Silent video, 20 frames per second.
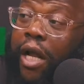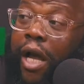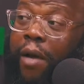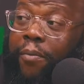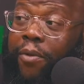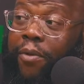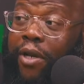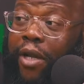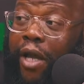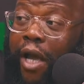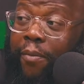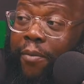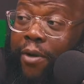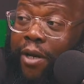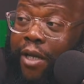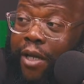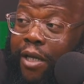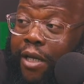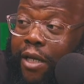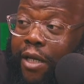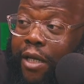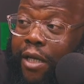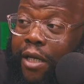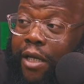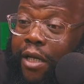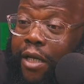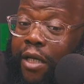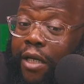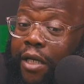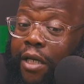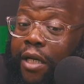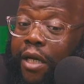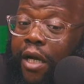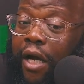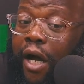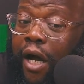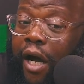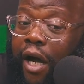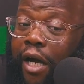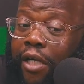How many? How many? Sixty.
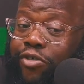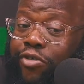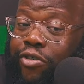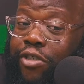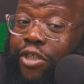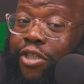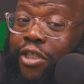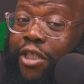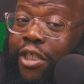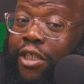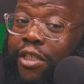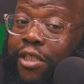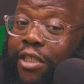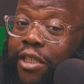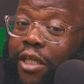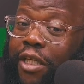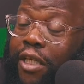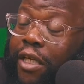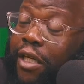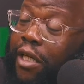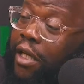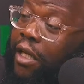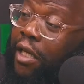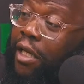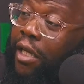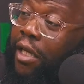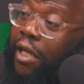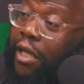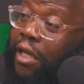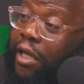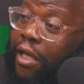One hundred and sixty.